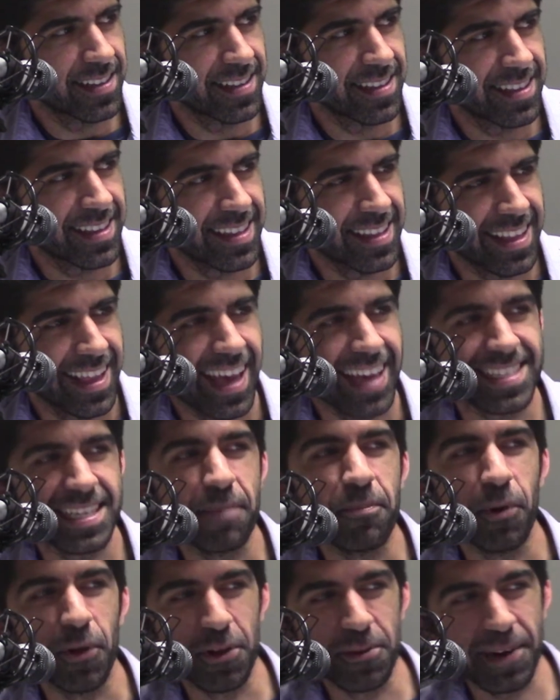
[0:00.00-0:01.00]

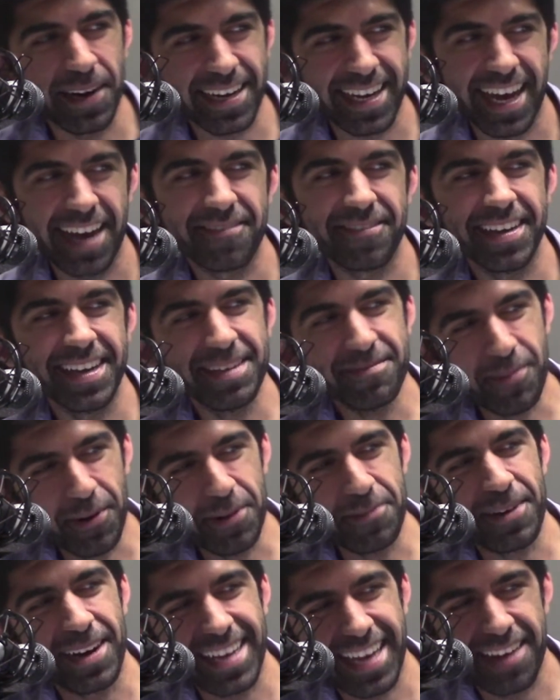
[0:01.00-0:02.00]
Except Polar Bear Cafe.
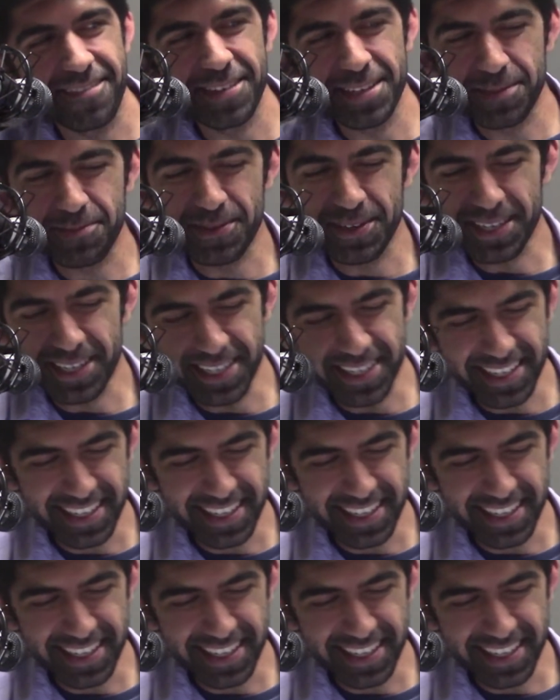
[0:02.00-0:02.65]
Polar Bear Cafe is pretty good.